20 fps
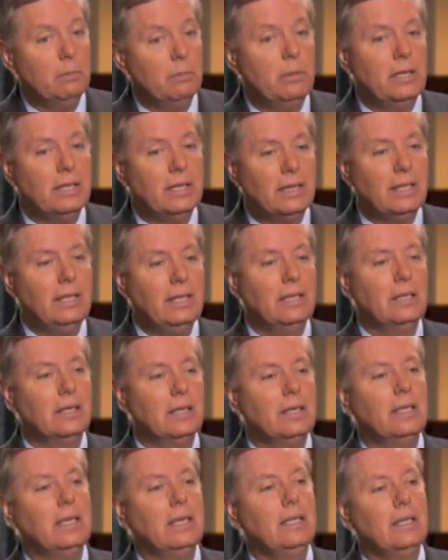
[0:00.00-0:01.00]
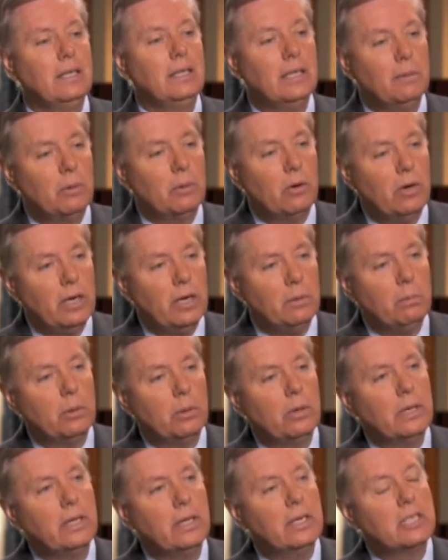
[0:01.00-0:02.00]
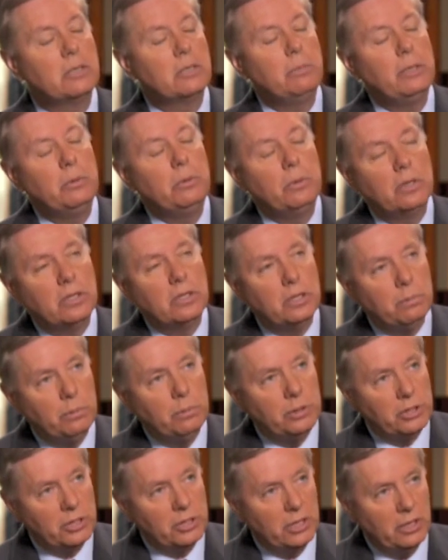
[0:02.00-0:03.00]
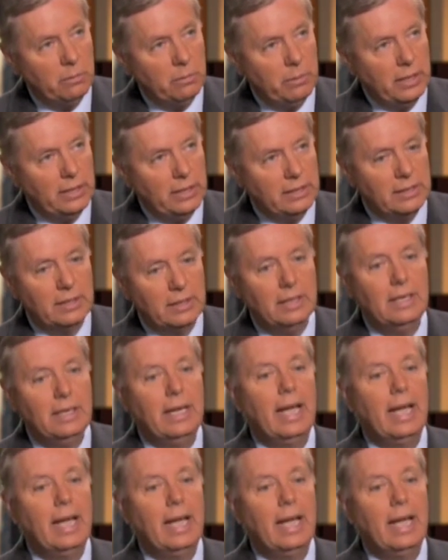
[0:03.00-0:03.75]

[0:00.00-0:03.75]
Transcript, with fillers: But at the end of the day, the Democratic Party has to be willing to push their base.